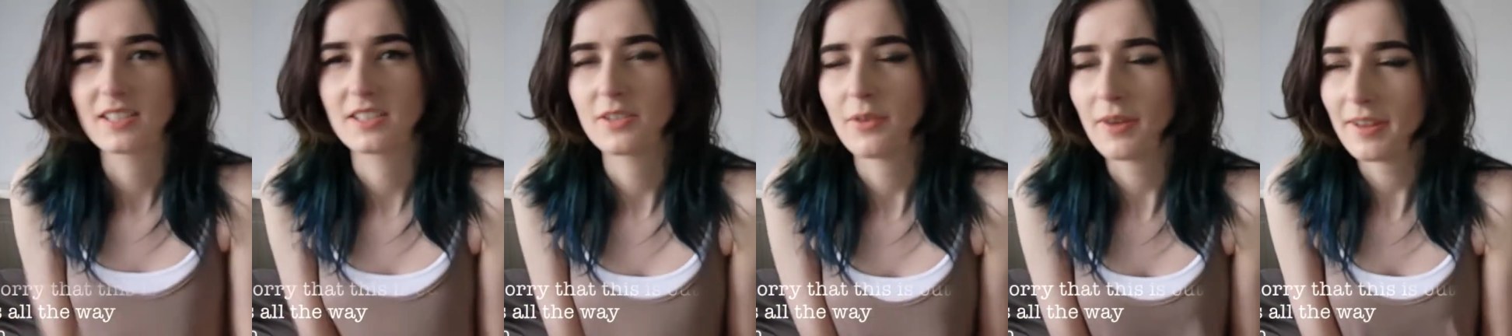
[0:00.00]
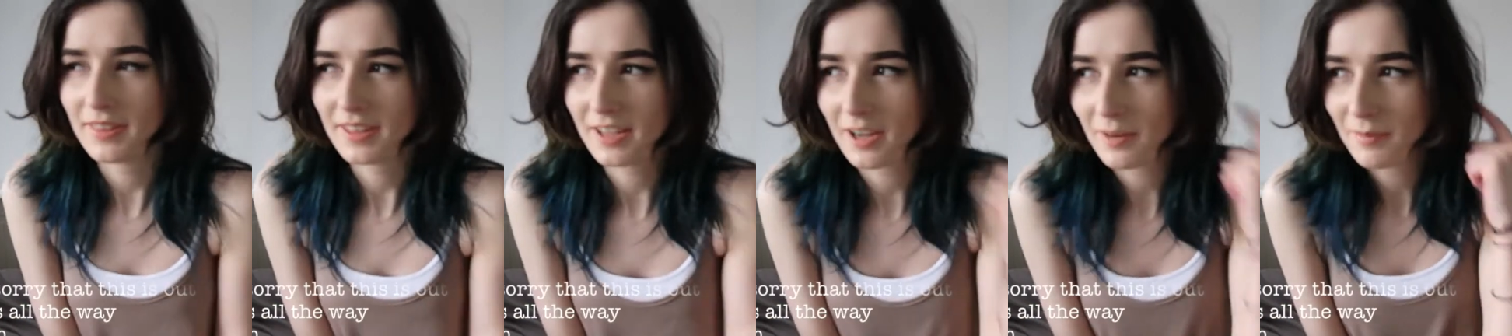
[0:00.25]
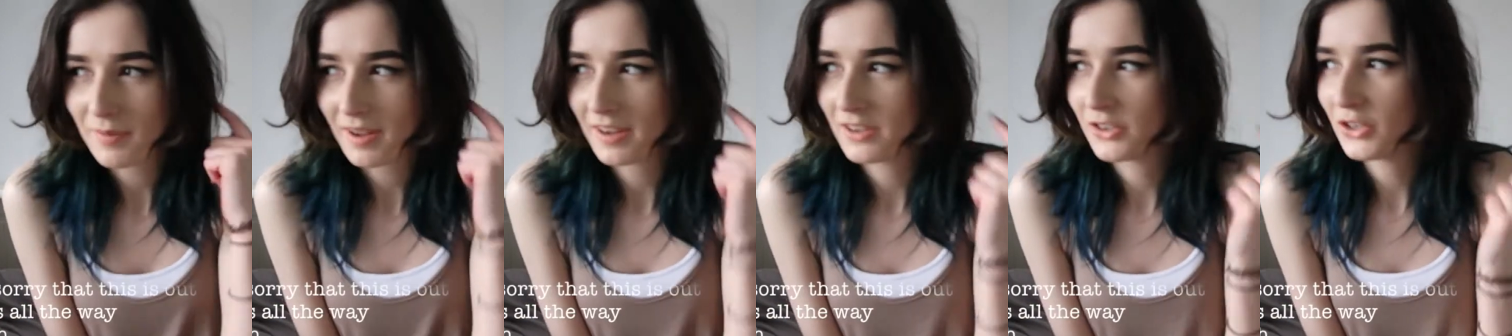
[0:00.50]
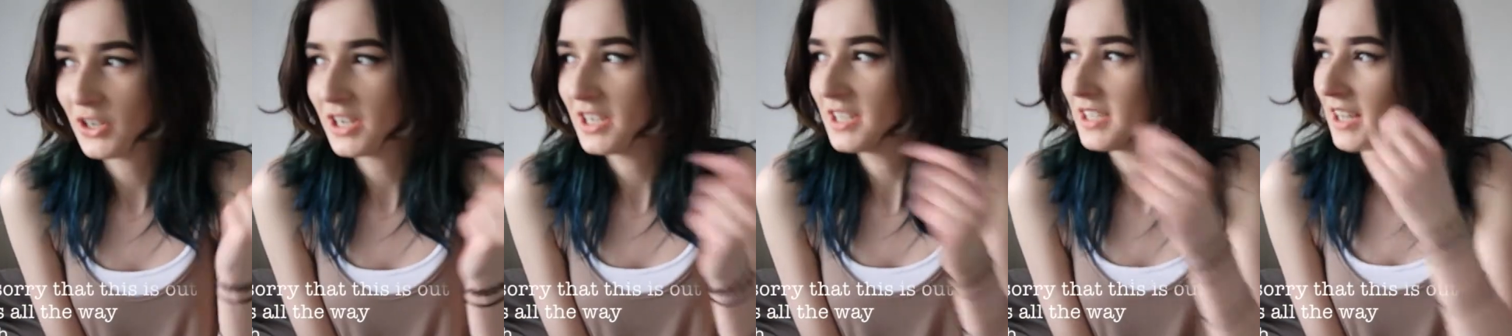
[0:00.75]
So I think I'm
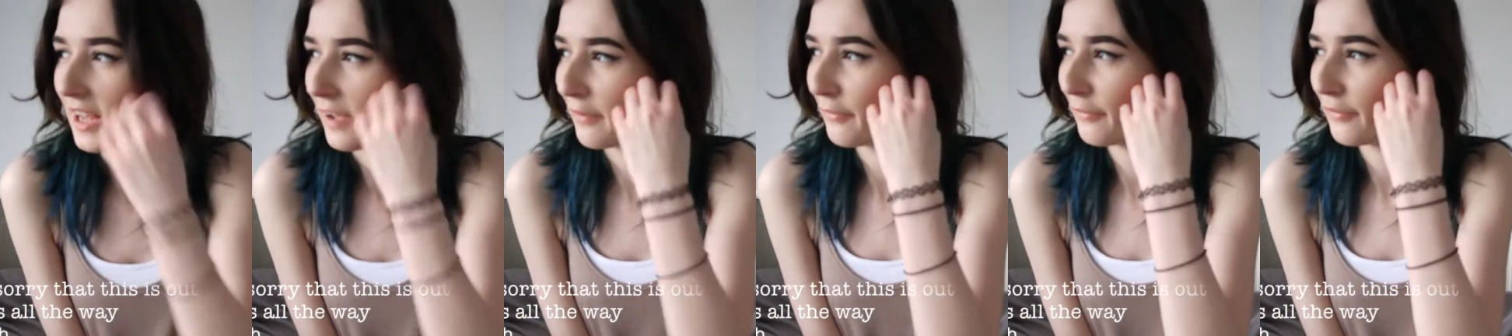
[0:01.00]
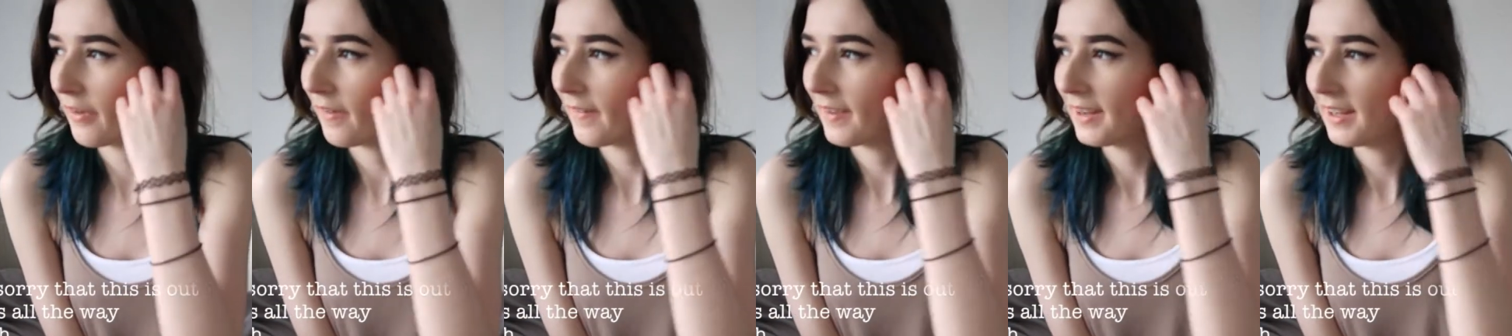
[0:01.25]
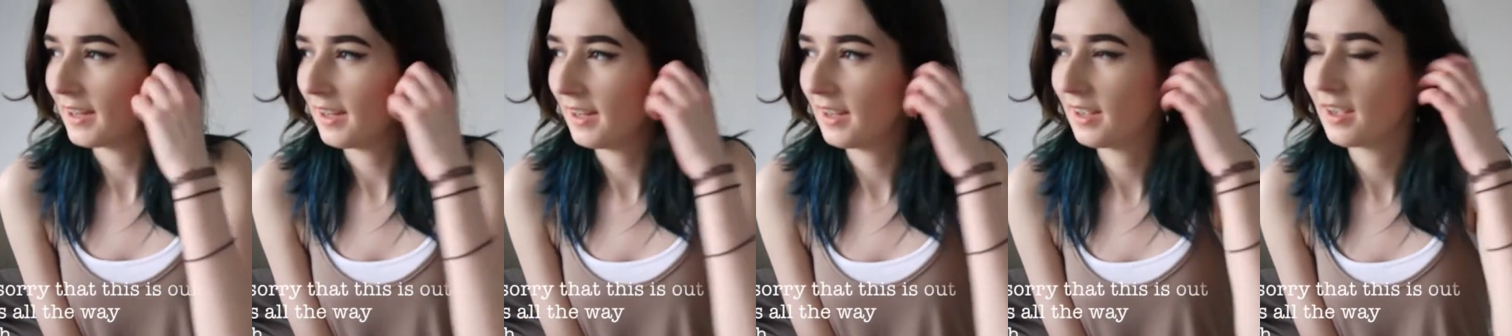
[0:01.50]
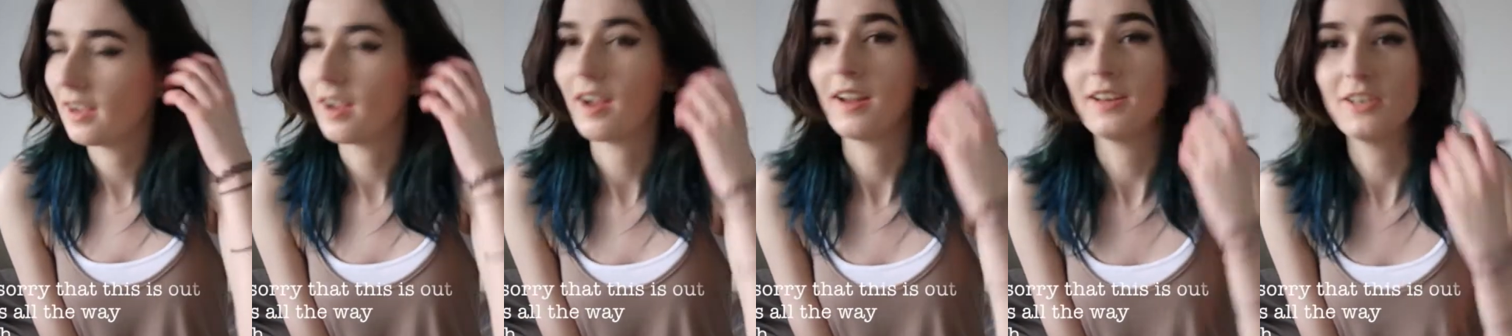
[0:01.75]
actually deaf.
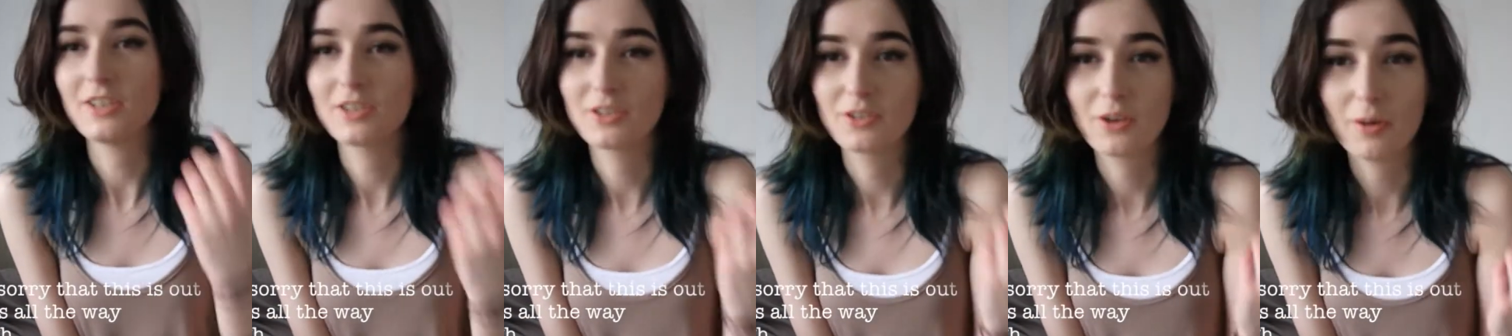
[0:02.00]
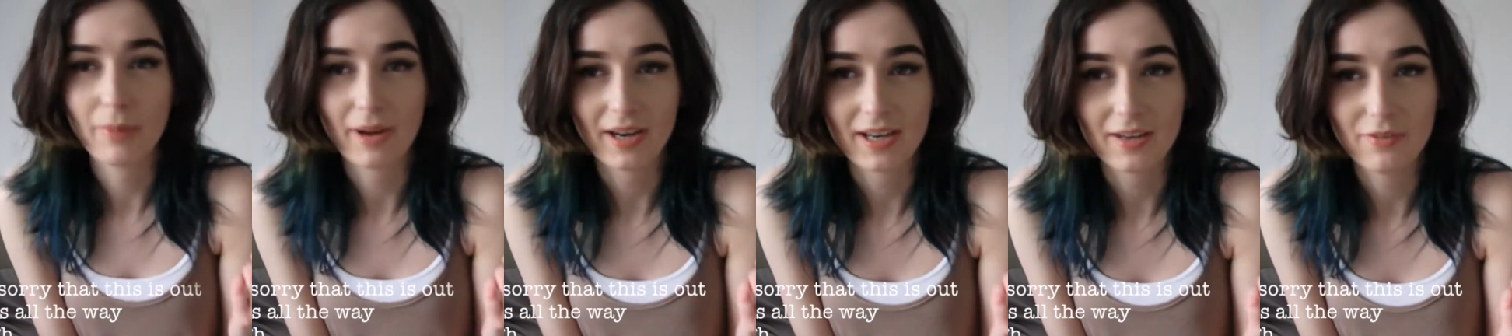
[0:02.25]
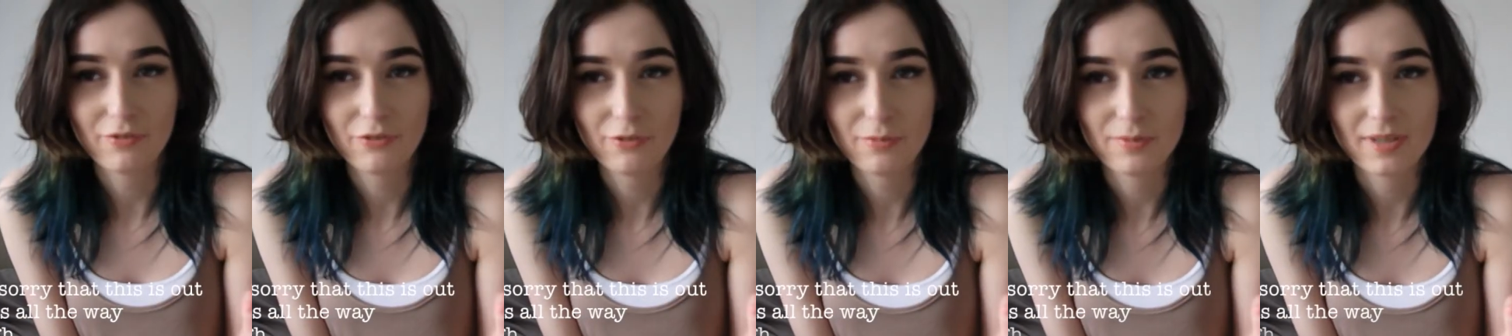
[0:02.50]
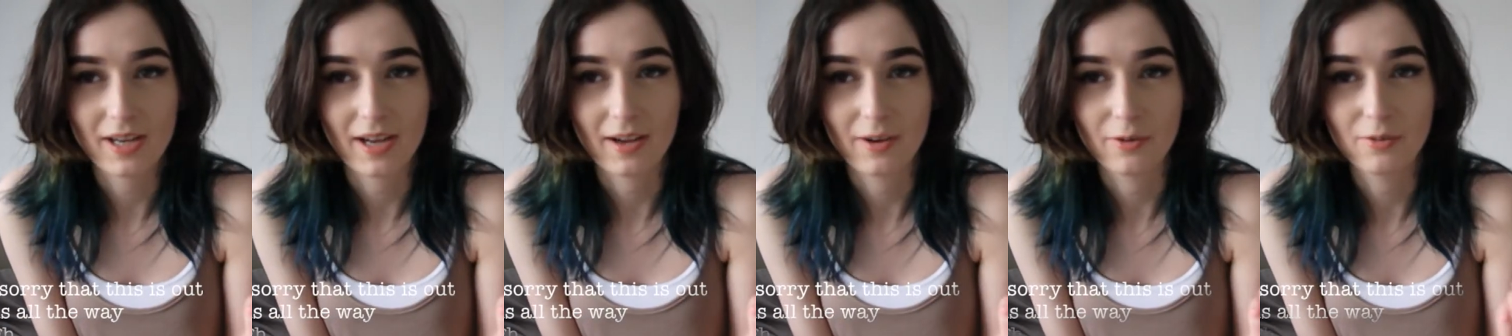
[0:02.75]
I just got back in
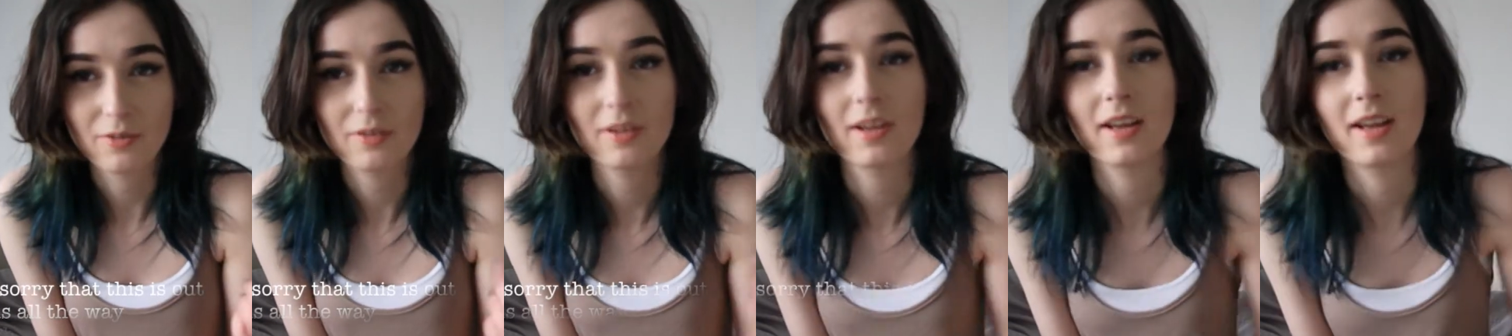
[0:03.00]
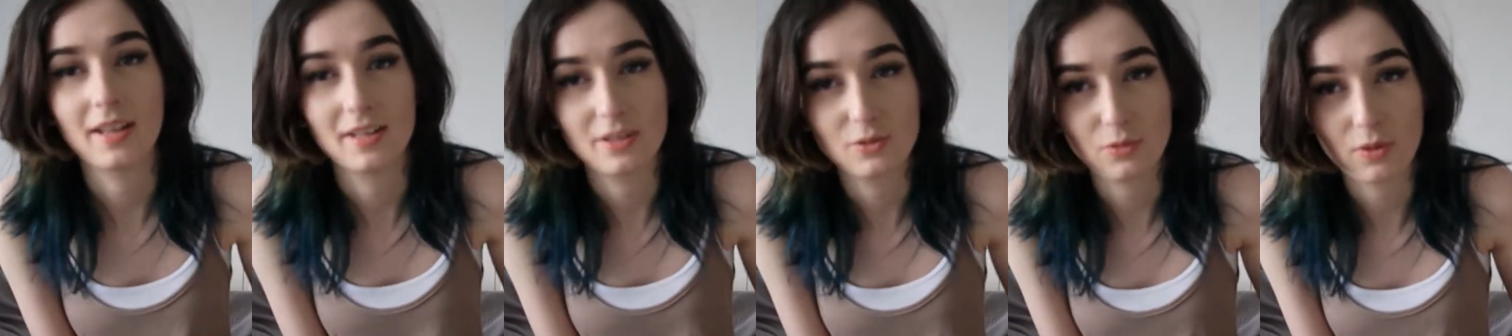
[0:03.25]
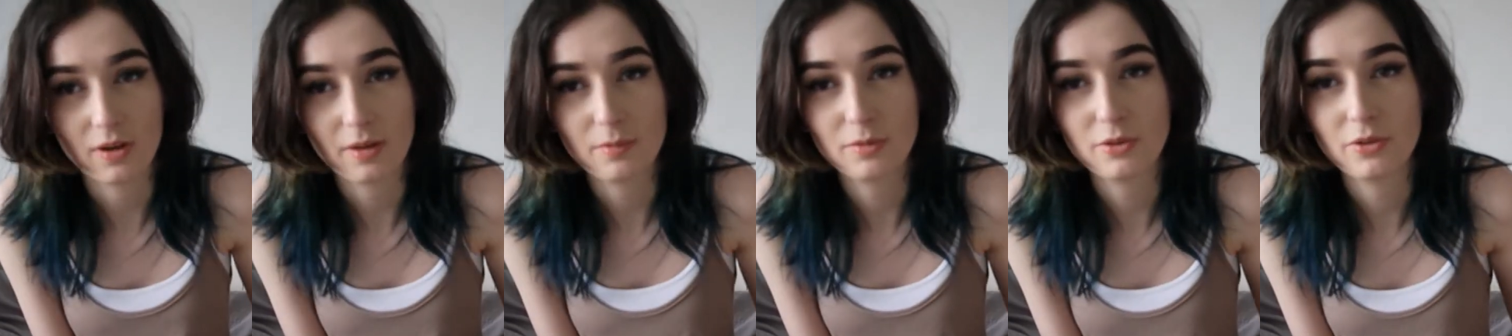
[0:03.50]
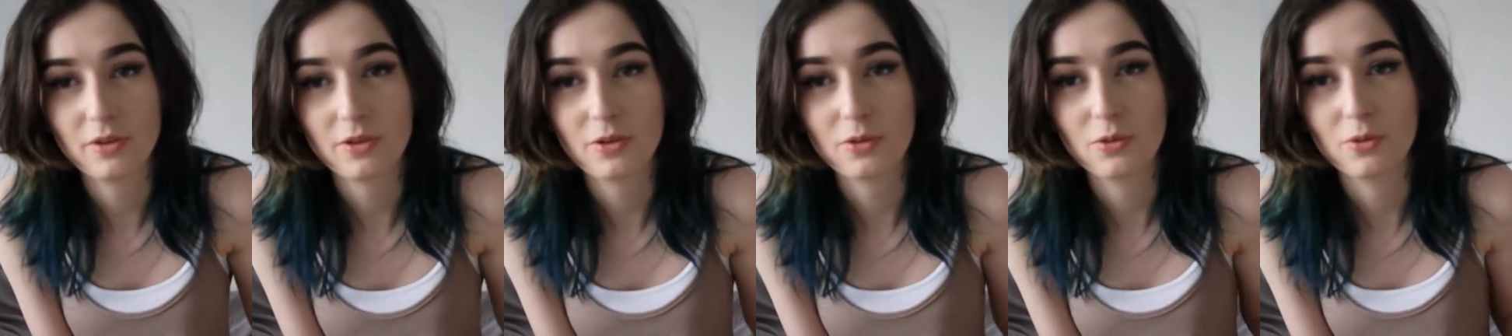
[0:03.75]
from town, hence why I'm
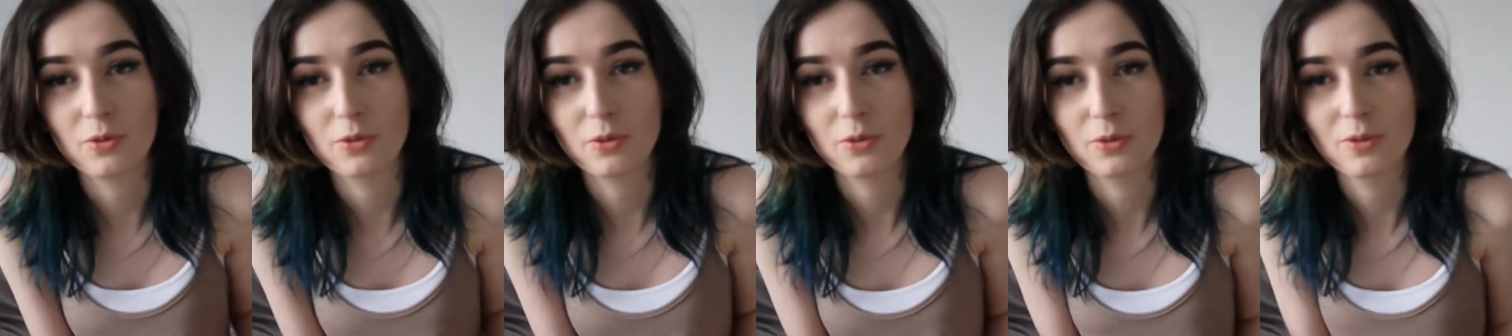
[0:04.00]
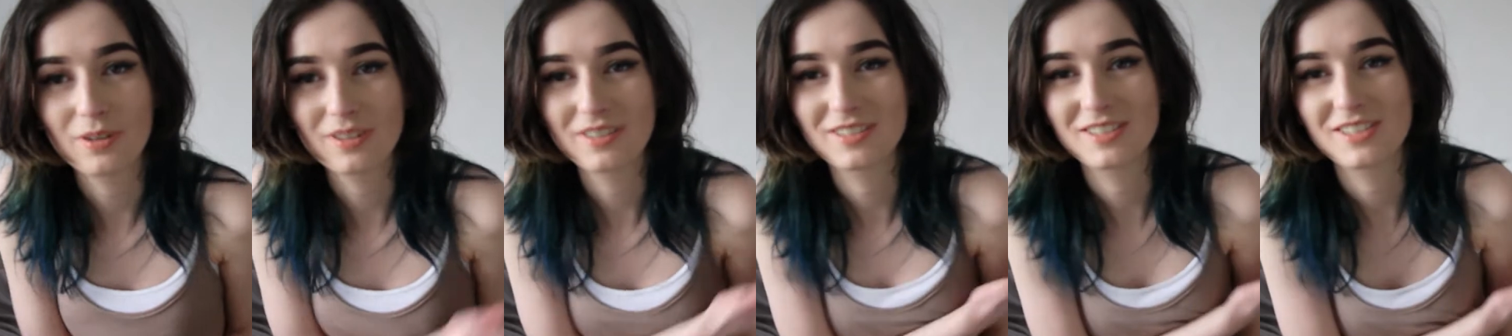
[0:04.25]
doing a haul.